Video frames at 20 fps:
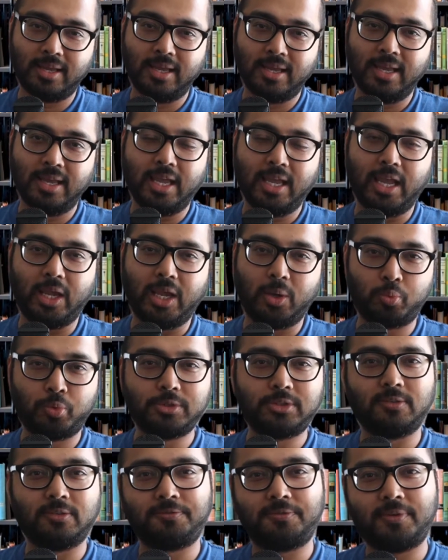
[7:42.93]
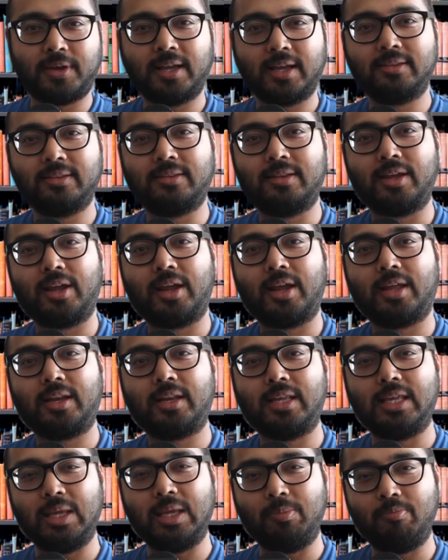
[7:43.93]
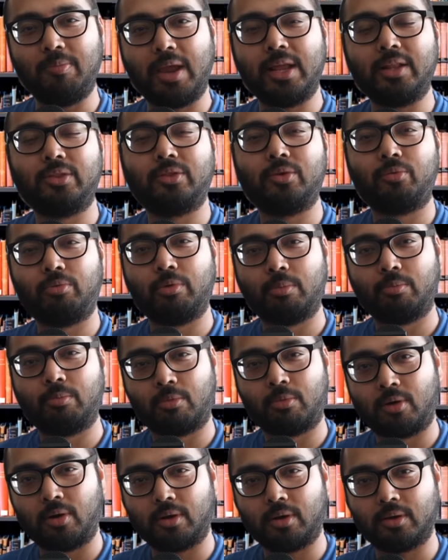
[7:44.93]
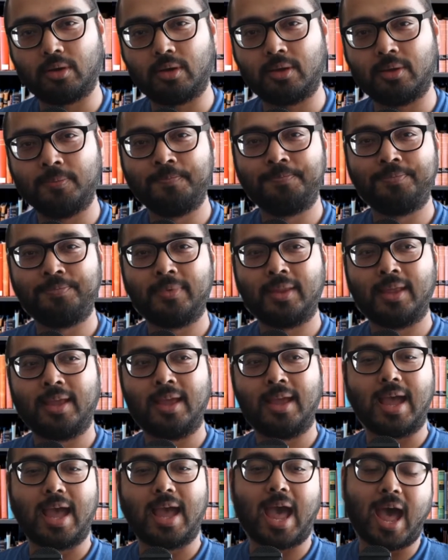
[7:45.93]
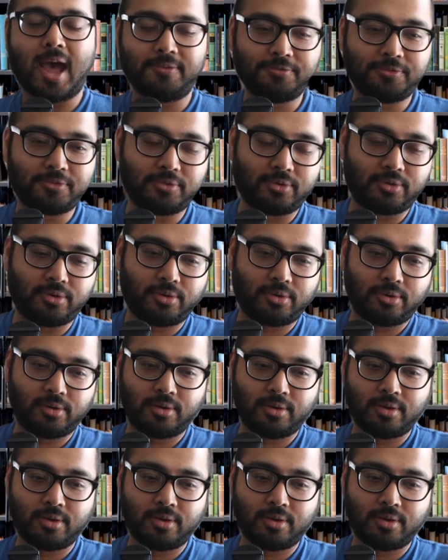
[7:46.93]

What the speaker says: It was the fact that he made the remark after